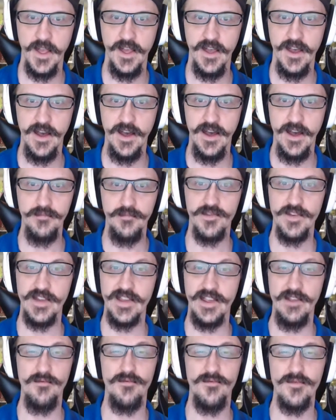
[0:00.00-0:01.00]
So that
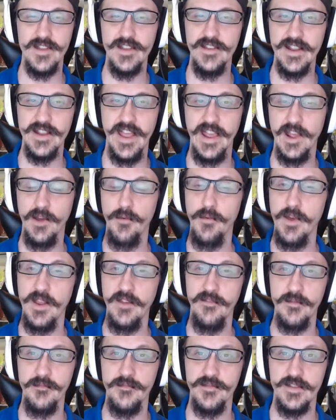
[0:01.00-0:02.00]
can really take away
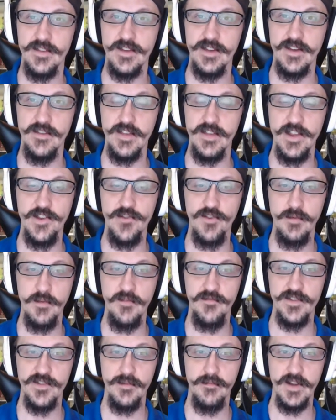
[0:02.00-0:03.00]
from the enjoyment
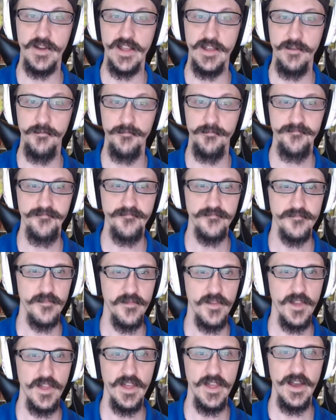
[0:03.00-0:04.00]
for somebody.
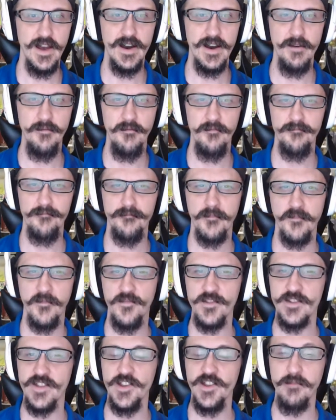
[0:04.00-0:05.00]

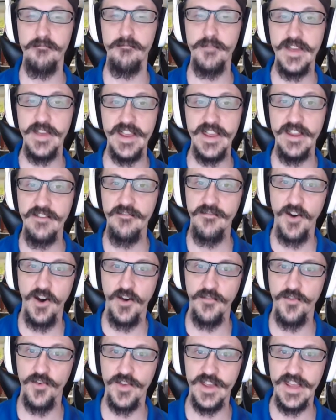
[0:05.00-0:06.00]
For such a big,
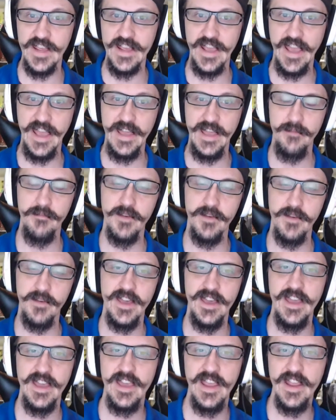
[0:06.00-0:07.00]
involved-looking game,
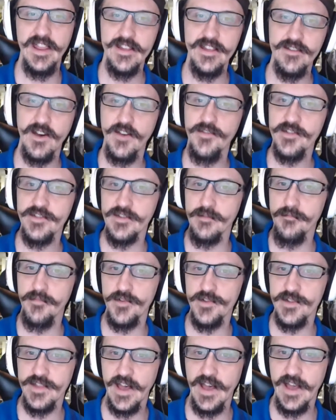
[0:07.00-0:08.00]
it is on the
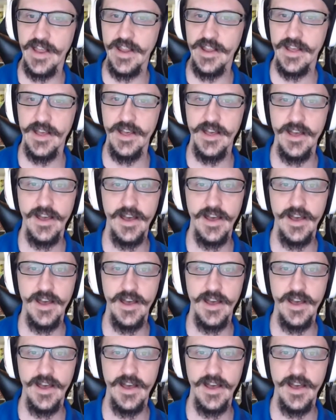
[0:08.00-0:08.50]
simpler side.